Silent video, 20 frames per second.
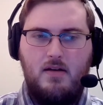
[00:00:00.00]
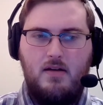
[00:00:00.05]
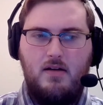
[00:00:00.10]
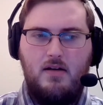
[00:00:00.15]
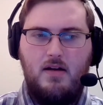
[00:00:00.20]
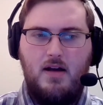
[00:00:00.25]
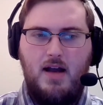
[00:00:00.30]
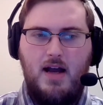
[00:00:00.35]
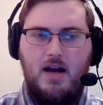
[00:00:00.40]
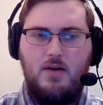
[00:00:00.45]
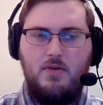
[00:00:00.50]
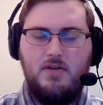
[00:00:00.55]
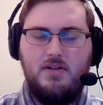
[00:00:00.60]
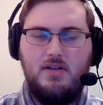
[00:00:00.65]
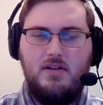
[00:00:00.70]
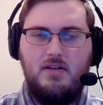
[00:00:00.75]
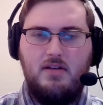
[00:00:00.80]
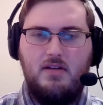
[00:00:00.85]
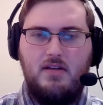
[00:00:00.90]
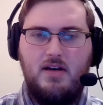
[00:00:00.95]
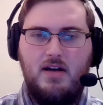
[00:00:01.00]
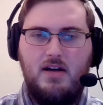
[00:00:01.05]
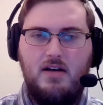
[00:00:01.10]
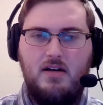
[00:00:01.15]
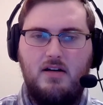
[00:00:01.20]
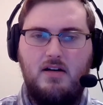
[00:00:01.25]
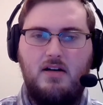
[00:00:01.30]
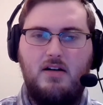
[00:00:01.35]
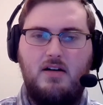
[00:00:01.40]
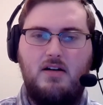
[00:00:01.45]
how is it that a
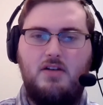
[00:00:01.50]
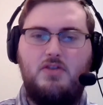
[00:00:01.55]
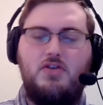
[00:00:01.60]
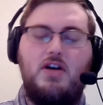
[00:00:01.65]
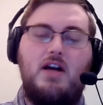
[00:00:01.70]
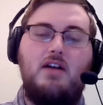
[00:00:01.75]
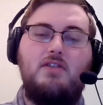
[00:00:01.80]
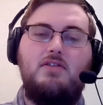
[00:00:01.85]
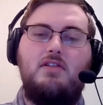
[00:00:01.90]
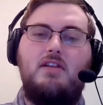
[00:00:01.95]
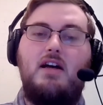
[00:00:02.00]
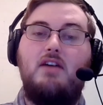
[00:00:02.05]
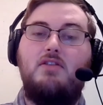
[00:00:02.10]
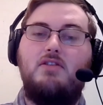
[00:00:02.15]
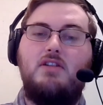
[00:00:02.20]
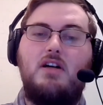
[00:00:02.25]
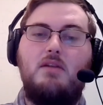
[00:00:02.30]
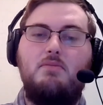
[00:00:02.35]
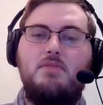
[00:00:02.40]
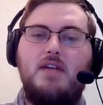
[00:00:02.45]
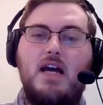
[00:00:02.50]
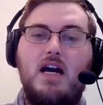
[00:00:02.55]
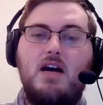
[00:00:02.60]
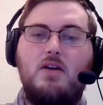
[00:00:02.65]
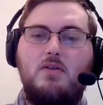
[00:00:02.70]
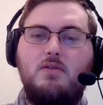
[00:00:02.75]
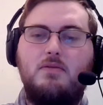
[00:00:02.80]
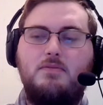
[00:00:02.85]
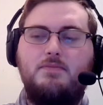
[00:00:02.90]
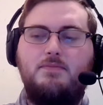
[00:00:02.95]
child's allowed to come
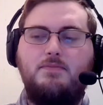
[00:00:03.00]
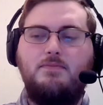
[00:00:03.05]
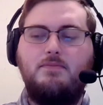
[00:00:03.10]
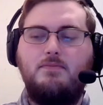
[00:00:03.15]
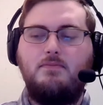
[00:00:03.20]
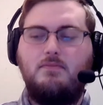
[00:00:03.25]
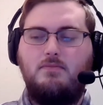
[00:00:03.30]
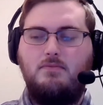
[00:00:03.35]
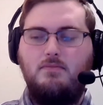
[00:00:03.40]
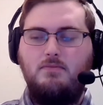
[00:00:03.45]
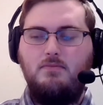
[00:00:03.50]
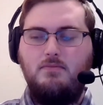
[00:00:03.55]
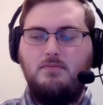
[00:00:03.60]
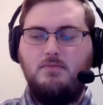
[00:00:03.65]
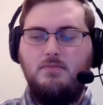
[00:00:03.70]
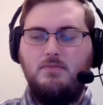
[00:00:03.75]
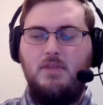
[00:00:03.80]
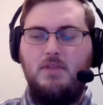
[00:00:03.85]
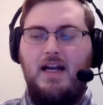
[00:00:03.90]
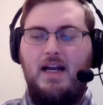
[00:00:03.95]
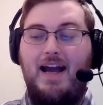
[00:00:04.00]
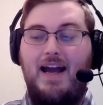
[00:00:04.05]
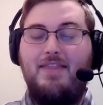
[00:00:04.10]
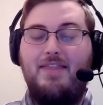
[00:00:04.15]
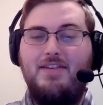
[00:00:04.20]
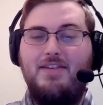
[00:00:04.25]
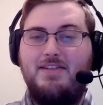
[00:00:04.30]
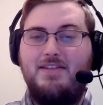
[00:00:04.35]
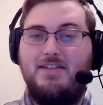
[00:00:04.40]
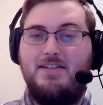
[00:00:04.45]
down? And
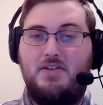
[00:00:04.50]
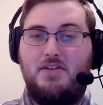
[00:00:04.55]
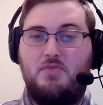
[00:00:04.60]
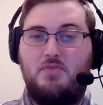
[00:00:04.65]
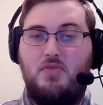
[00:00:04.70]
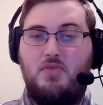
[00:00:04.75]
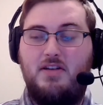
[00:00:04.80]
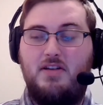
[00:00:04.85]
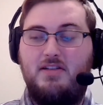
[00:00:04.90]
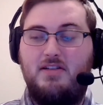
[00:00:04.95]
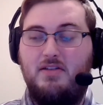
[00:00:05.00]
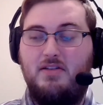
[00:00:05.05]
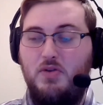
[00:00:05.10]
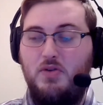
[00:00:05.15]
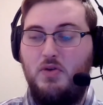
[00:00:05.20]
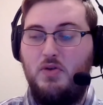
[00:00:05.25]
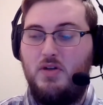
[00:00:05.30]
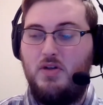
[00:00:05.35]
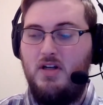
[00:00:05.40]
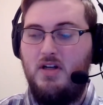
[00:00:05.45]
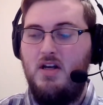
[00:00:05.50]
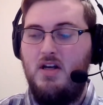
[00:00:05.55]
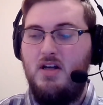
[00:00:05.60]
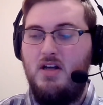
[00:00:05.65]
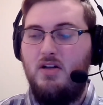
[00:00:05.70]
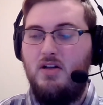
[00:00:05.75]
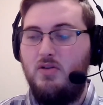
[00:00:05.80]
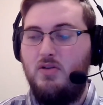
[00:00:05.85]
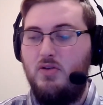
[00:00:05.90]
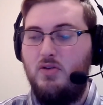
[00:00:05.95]
this is expressed in Luke.
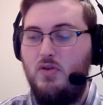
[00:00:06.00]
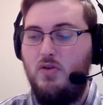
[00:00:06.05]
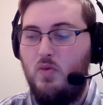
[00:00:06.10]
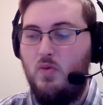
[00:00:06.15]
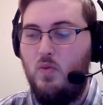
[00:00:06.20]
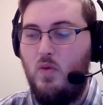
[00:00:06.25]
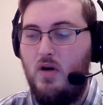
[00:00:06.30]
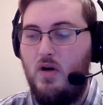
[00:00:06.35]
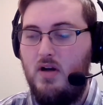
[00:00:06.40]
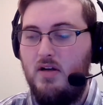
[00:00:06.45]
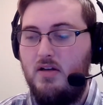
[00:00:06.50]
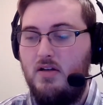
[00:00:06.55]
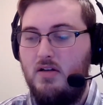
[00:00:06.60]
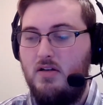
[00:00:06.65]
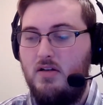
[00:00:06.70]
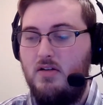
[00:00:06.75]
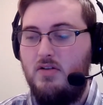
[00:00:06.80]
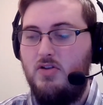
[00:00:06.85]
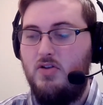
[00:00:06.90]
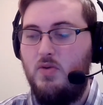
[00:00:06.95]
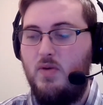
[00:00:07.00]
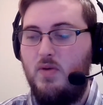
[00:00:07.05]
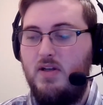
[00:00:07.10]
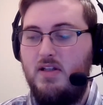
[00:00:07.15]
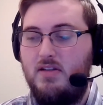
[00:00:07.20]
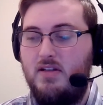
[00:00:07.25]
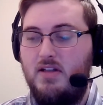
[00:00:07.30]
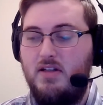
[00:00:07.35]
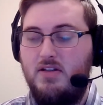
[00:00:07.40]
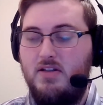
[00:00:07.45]
Luke 1
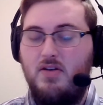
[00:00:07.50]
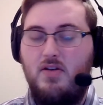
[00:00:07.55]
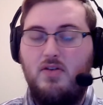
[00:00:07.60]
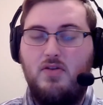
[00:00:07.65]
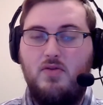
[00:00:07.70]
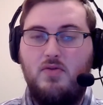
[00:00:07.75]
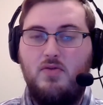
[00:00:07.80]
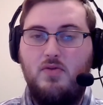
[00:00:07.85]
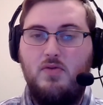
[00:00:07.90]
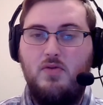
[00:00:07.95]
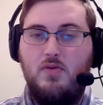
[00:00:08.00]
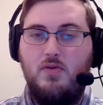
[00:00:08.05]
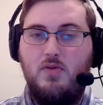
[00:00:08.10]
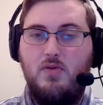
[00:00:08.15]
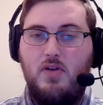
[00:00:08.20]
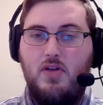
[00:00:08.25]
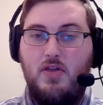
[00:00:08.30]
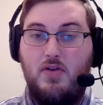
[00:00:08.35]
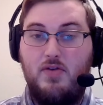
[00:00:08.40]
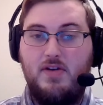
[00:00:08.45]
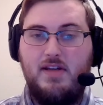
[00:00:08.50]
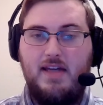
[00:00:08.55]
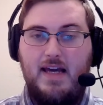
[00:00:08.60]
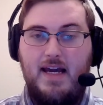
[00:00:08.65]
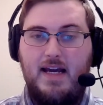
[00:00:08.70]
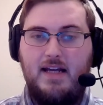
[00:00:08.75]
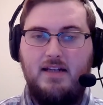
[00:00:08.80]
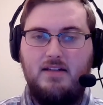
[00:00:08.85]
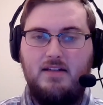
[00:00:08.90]
26 through 38.